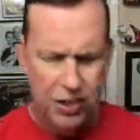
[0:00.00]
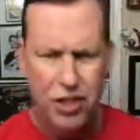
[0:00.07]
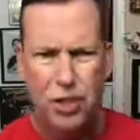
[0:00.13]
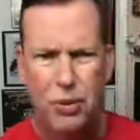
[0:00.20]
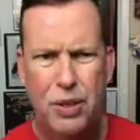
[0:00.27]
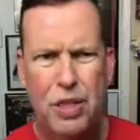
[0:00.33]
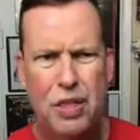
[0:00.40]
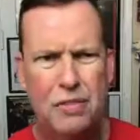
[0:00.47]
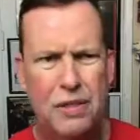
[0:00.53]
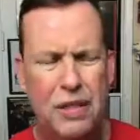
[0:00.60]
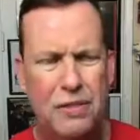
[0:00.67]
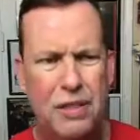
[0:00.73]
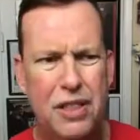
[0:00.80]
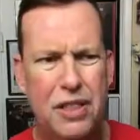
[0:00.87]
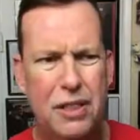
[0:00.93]
She's
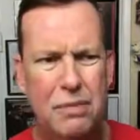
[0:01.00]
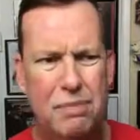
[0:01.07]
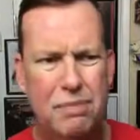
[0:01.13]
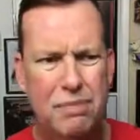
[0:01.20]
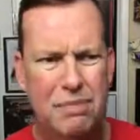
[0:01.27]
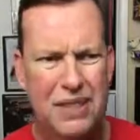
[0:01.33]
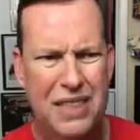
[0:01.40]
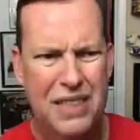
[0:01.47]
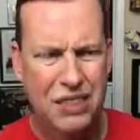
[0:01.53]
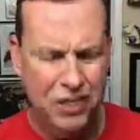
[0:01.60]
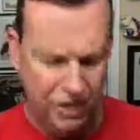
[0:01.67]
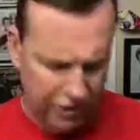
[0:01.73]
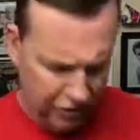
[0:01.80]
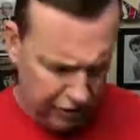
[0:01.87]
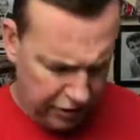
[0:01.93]
recovering for some minor
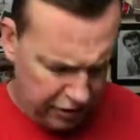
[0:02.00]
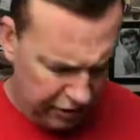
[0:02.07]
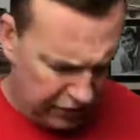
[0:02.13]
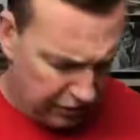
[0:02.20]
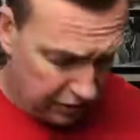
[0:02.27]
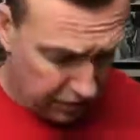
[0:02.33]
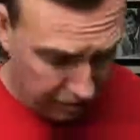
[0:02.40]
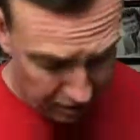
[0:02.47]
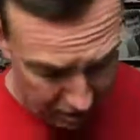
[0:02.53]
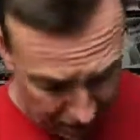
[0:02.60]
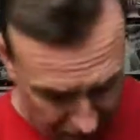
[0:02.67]
surgery or